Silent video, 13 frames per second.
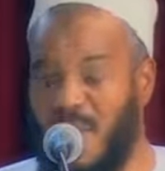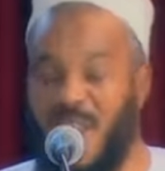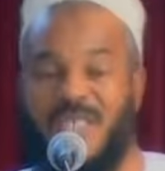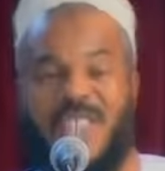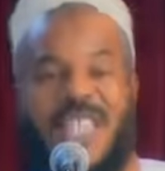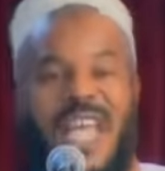
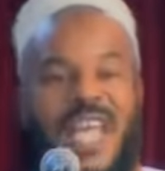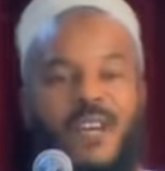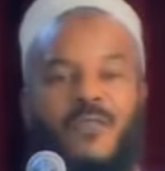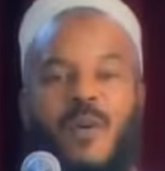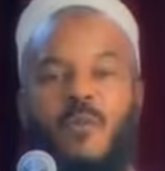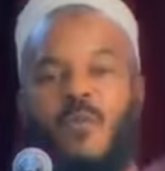Just
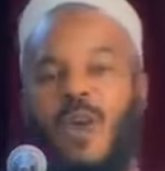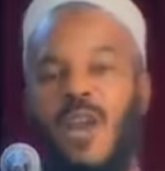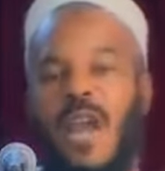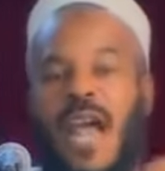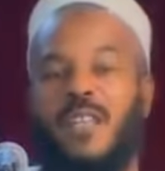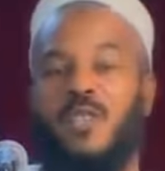take from
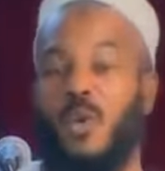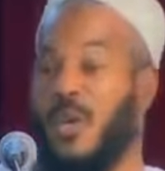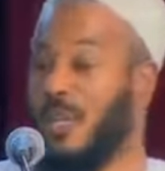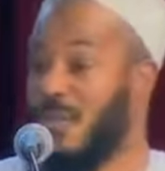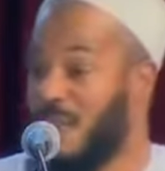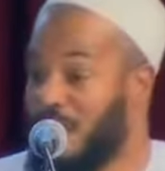where I
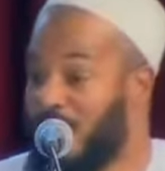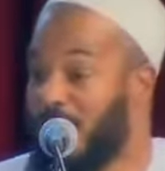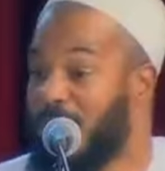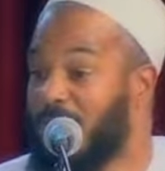took it.